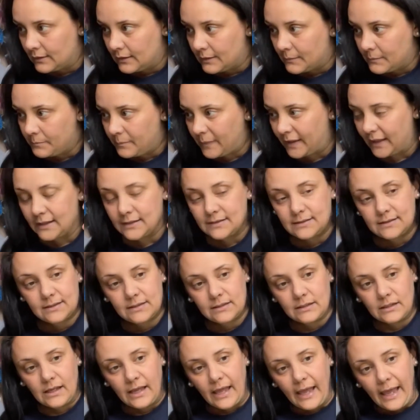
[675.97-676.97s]

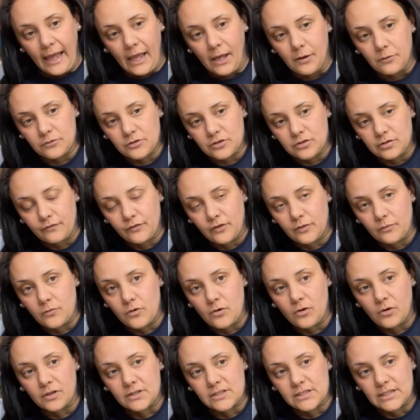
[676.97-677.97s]
bits out of the
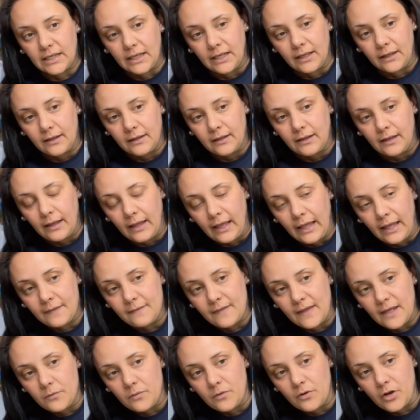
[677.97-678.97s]
water and
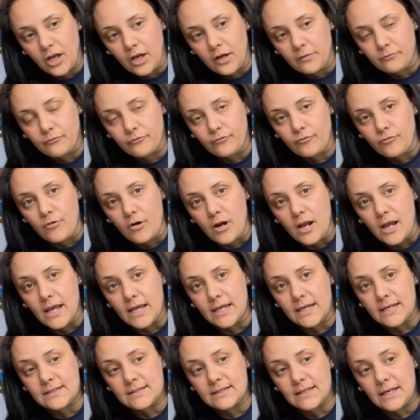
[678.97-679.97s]
they will come
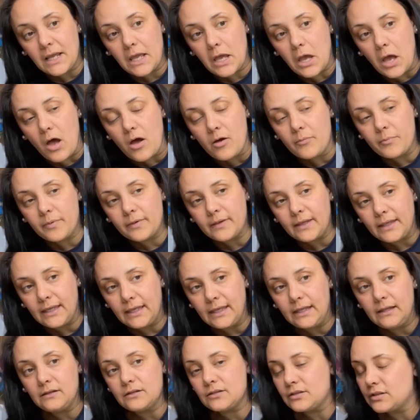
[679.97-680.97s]
rising up
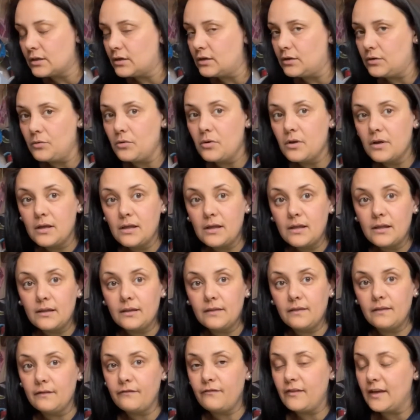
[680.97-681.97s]
into
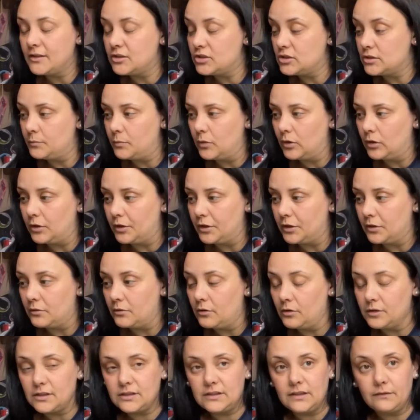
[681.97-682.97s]
the vegetable oil
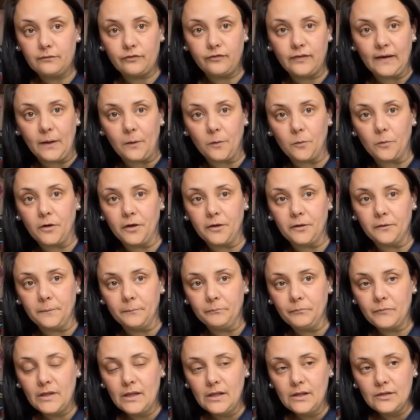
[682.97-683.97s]
or the sunflower oil.
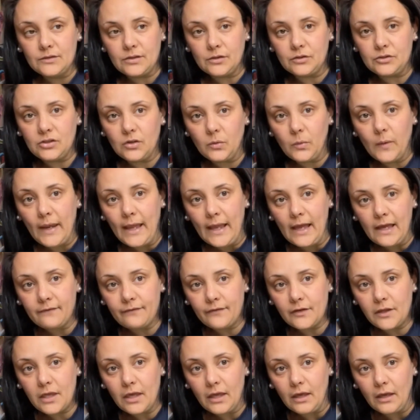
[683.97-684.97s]
So shall we have
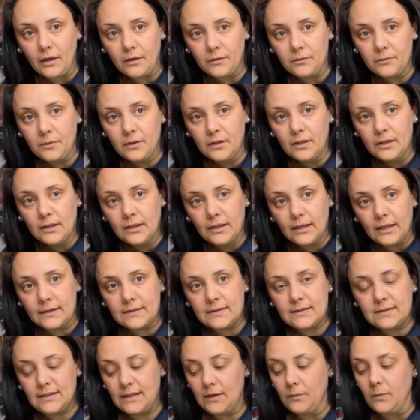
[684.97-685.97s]
a go and
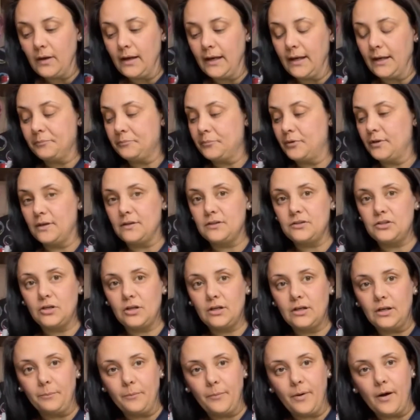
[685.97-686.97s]
see what happens? You're
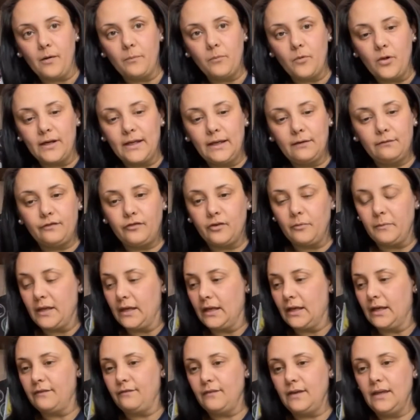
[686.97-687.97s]
going to pop one in for me,
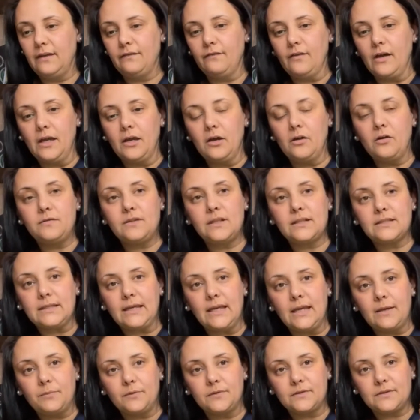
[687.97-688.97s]
Ivy. If I hold the
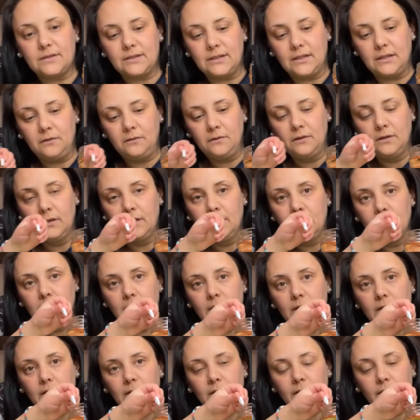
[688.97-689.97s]
table still,
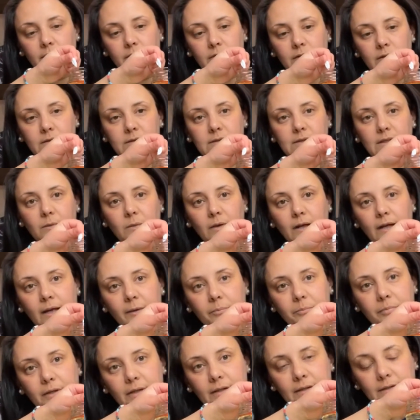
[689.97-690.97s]
you see what
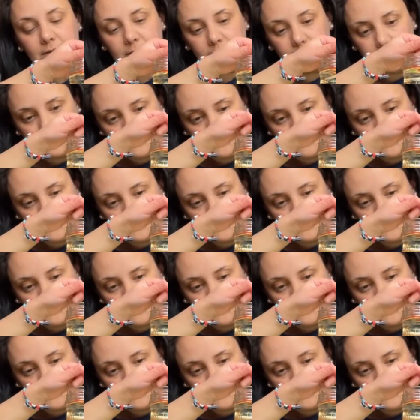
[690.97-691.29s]
happens.